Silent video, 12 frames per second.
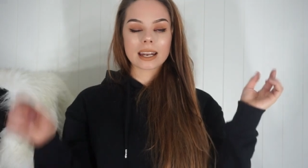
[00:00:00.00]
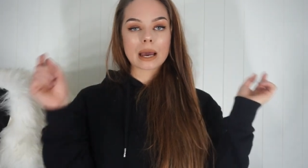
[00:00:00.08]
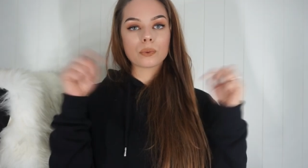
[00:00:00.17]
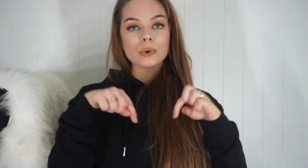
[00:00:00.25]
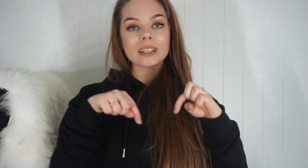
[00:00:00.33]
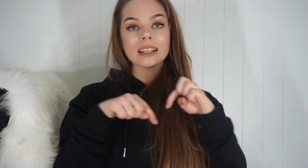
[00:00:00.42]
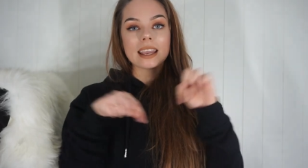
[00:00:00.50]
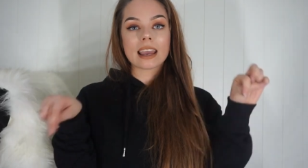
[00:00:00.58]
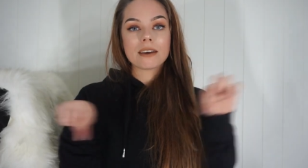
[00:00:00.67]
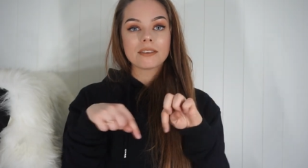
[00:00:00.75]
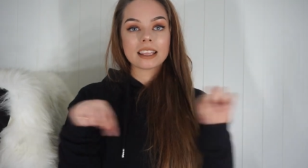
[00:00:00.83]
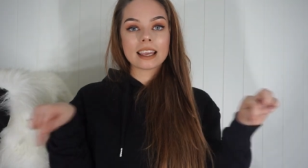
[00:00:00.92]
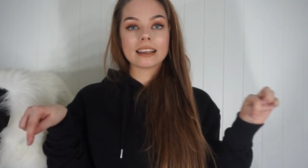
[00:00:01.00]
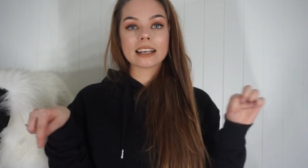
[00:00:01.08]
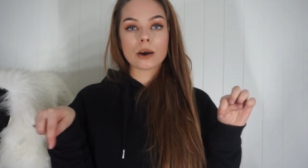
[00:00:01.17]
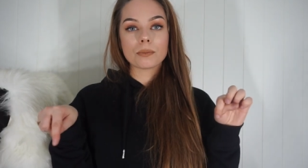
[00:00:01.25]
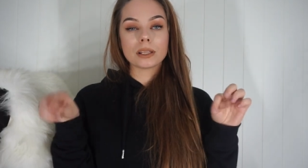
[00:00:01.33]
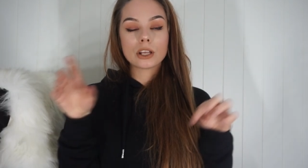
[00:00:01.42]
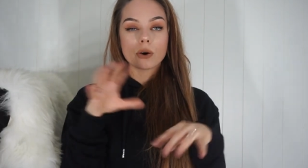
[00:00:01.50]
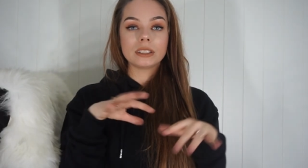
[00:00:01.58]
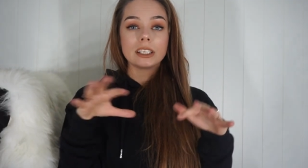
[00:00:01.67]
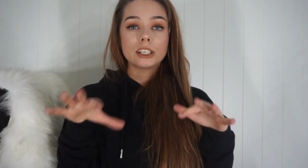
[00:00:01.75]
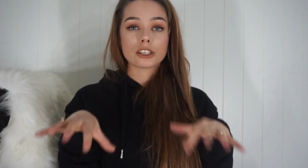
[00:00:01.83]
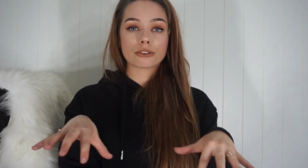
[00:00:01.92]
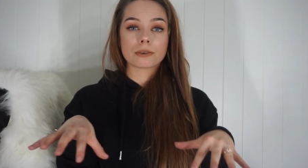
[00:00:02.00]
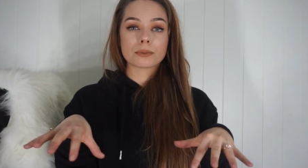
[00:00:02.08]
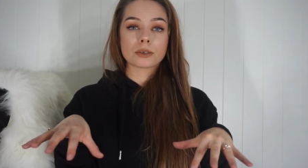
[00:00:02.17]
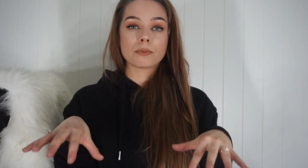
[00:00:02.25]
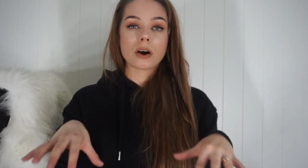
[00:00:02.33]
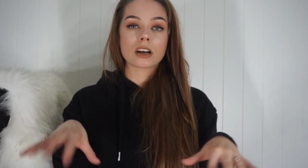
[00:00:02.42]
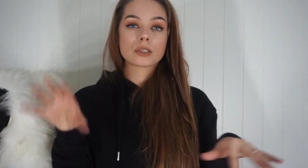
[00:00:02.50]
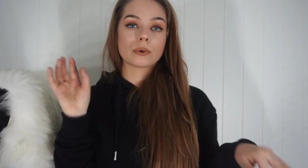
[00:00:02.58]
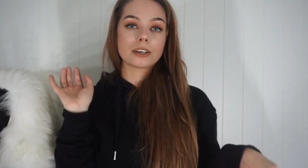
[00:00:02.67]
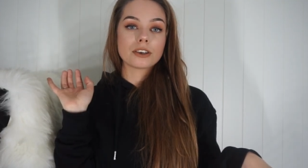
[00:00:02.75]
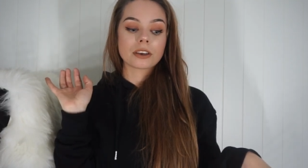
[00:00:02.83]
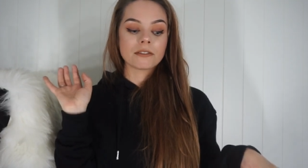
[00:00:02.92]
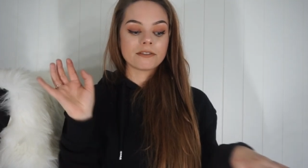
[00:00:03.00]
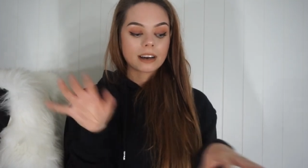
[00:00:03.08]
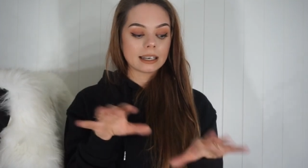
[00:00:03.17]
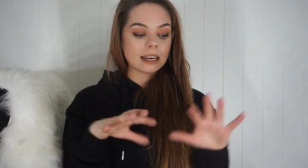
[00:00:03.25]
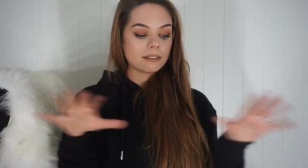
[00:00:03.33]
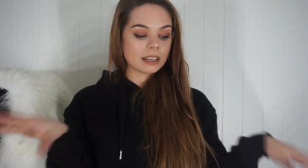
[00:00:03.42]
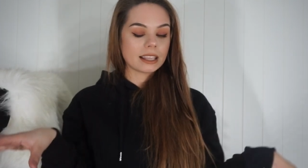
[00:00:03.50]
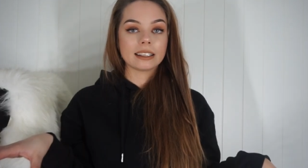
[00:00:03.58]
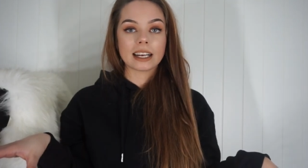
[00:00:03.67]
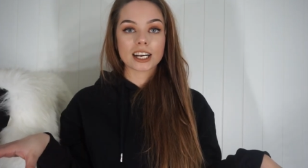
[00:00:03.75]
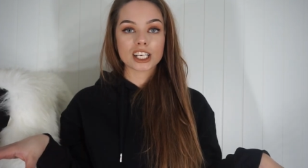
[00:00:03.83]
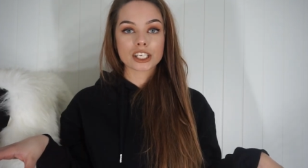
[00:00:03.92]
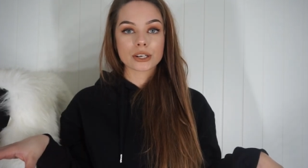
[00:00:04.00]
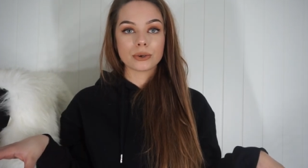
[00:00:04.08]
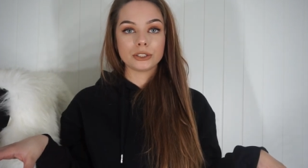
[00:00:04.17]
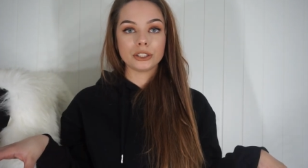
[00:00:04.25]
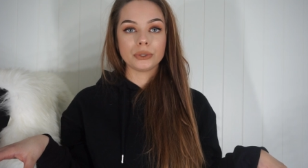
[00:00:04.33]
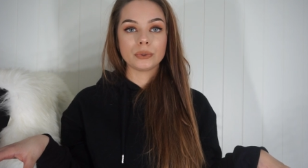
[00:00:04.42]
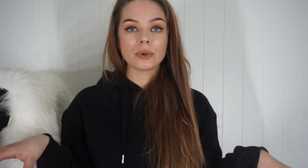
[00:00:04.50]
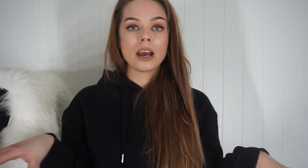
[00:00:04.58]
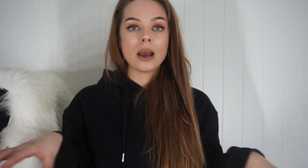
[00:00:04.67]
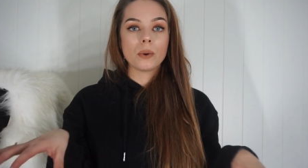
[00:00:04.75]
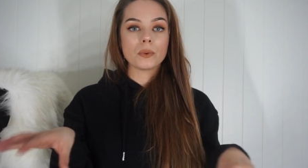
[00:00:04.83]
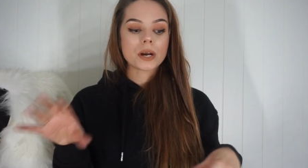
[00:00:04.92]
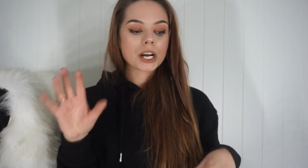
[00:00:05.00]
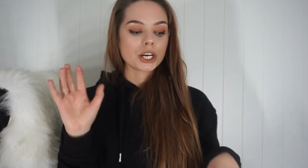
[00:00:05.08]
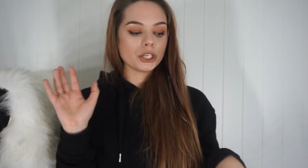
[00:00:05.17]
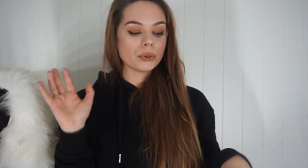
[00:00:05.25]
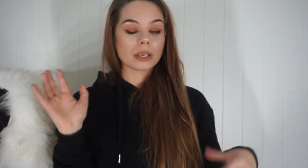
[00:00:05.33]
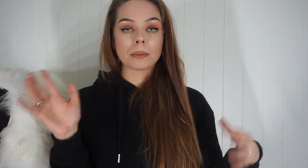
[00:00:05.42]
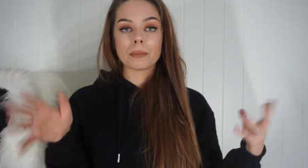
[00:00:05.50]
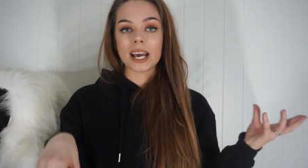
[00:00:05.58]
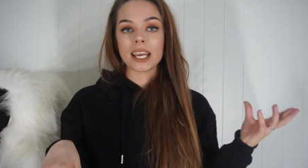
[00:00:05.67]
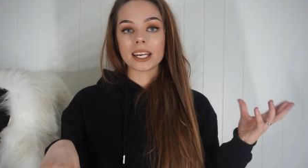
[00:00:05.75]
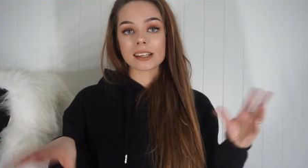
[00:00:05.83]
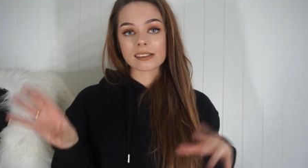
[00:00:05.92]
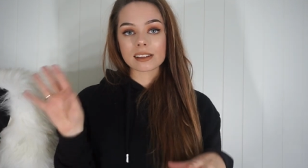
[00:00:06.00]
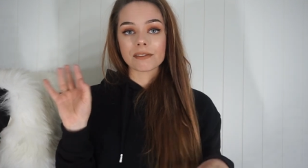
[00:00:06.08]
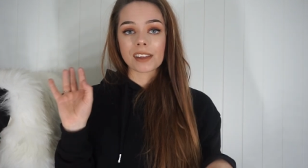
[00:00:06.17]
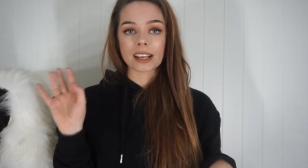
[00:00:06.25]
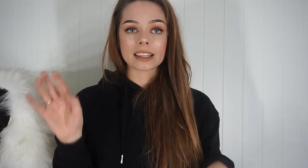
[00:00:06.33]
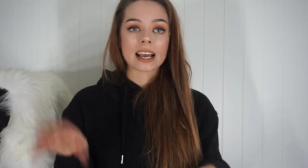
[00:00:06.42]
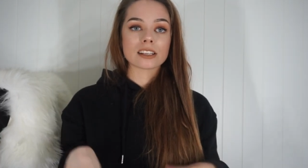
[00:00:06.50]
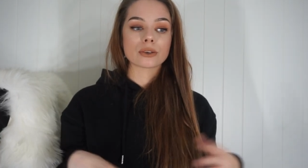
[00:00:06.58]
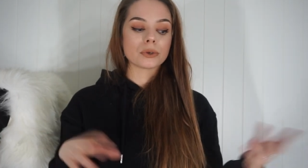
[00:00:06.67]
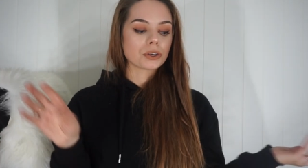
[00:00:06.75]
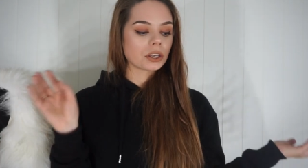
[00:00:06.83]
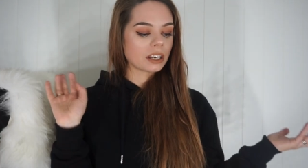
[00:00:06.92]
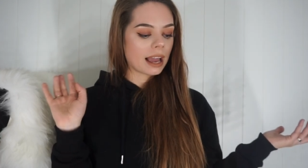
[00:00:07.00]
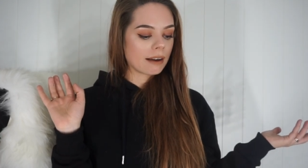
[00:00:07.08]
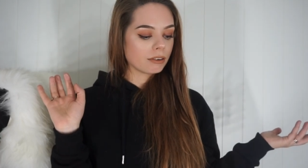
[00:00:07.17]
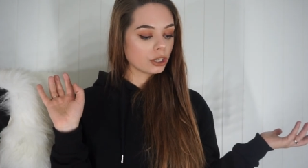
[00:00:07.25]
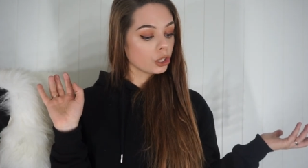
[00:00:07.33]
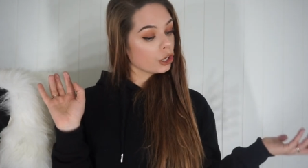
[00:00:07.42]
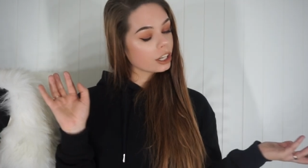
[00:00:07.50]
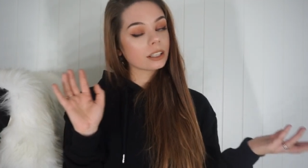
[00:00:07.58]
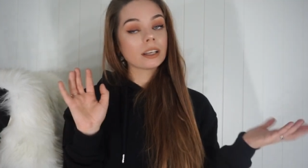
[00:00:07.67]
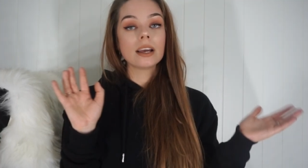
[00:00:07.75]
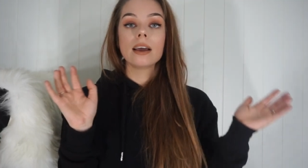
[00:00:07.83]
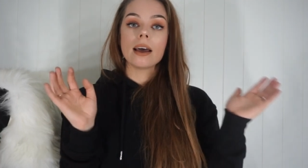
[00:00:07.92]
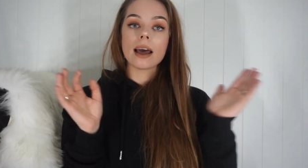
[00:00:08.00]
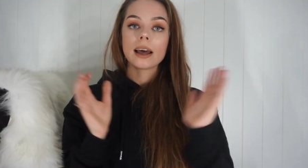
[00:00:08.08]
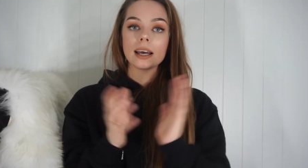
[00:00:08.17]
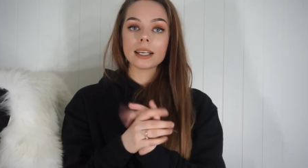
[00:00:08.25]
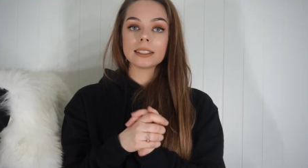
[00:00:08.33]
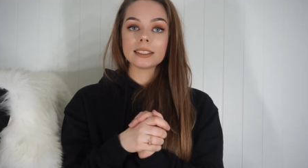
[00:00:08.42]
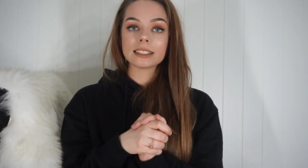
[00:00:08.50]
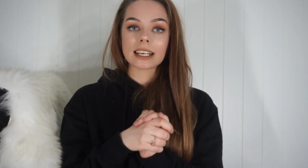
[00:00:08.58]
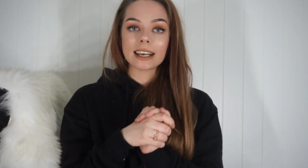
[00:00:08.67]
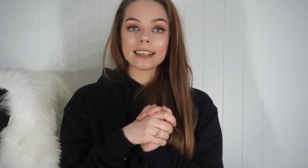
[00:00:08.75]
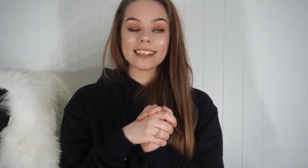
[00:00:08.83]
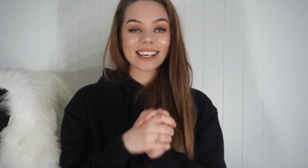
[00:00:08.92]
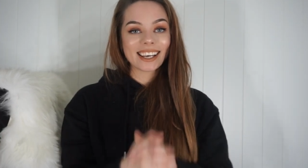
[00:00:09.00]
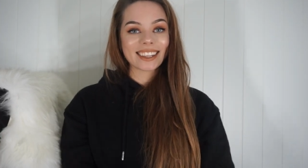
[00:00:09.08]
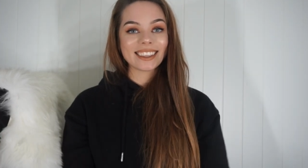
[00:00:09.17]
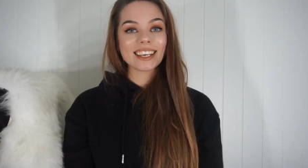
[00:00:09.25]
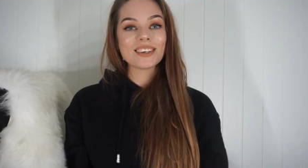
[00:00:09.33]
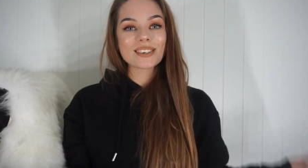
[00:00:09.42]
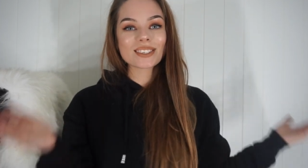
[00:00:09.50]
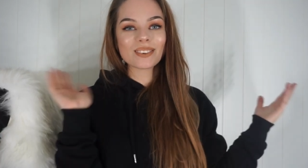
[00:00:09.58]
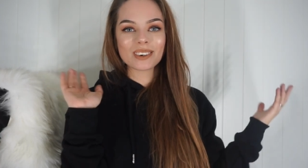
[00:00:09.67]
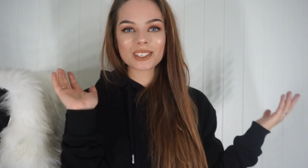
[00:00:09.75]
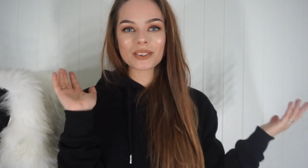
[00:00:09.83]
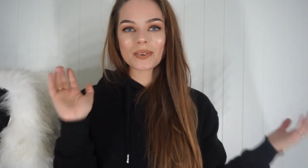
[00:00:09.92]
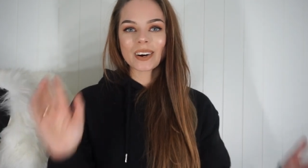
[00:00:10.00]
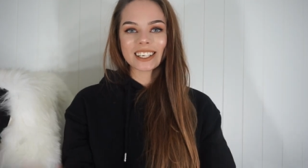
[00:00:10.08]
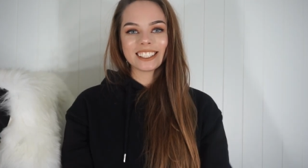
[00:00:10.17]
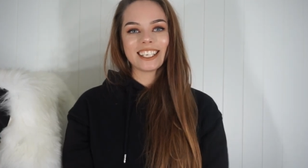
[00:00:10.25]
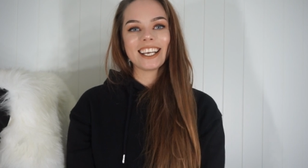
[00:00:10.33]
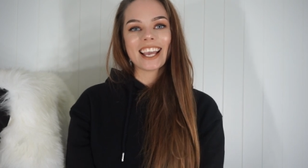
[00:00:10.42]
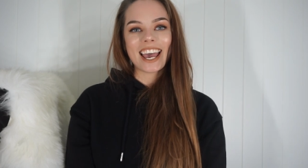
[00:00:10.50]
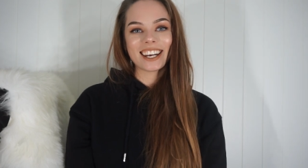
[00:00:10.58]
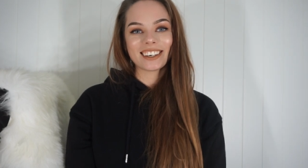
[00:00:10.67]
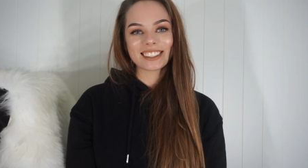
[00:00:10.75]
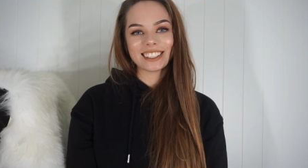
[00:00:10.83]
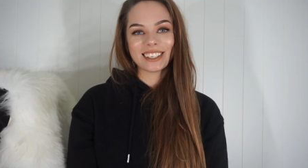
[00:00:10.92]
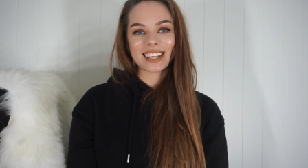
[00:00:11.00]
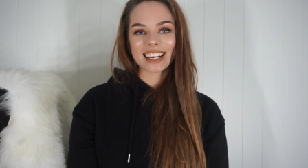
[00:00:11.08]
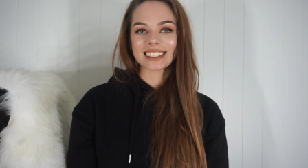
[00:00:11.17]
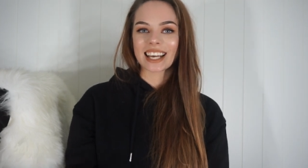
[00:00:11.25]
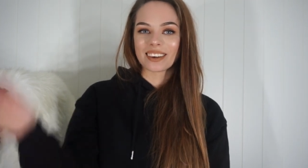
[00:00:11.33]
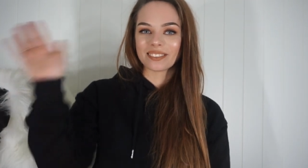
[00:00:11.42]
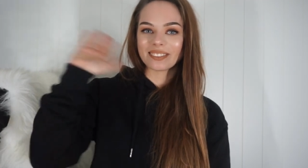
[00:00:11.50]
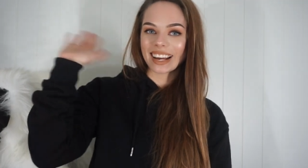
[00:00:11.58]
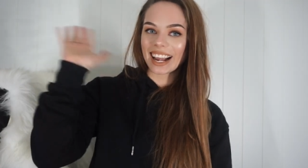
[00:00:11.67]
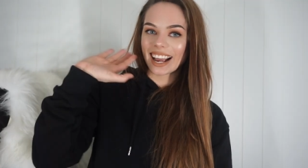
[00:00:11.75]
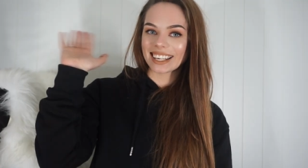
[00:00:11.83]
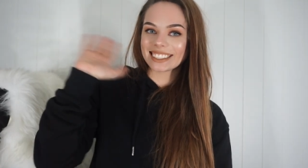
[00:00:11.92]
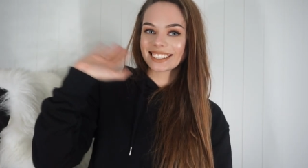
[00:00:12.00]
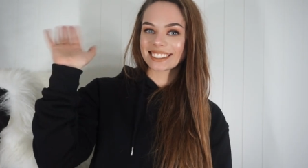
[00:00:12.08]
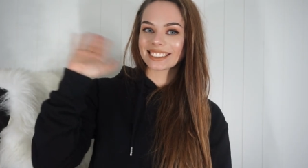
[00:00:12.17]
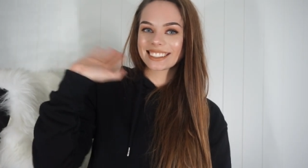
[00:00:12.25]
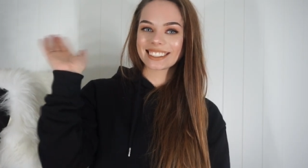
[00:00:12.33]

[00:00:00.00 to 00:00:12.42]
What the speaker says: And I will link everything down below in the description box where you can find everything that I showed you, where you can buy it and stuff like that, so you can have a look. And yeah, thank you so much for watching and I'll see you next time. Bye guys.